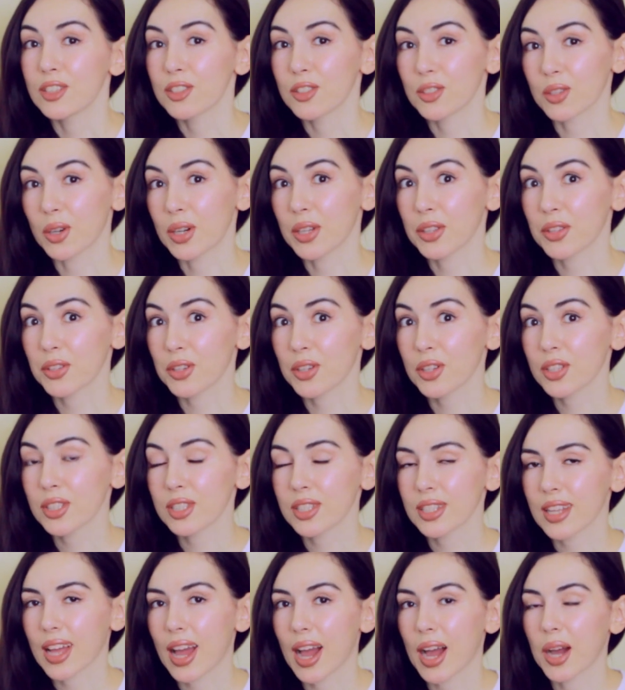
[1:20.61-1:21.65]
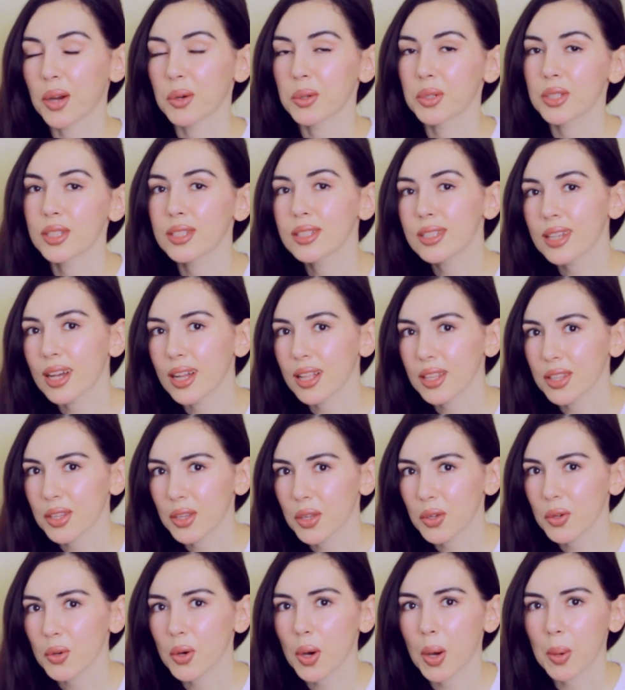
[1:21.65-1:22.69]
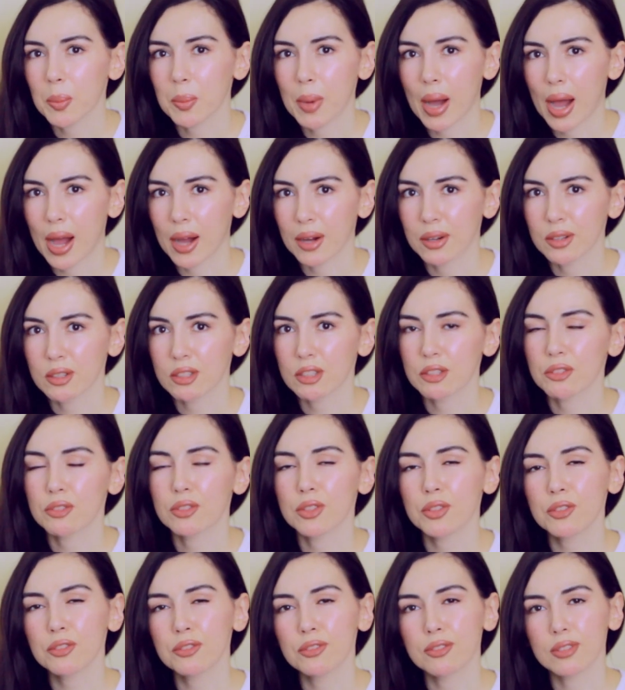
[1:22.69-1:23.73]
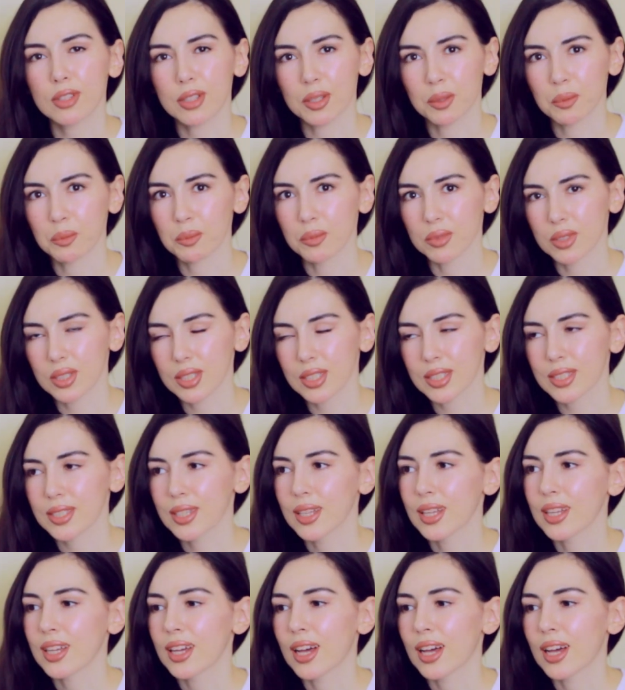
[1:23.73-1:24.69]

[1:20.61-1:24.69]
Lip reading: So I thought I would tell you about a few films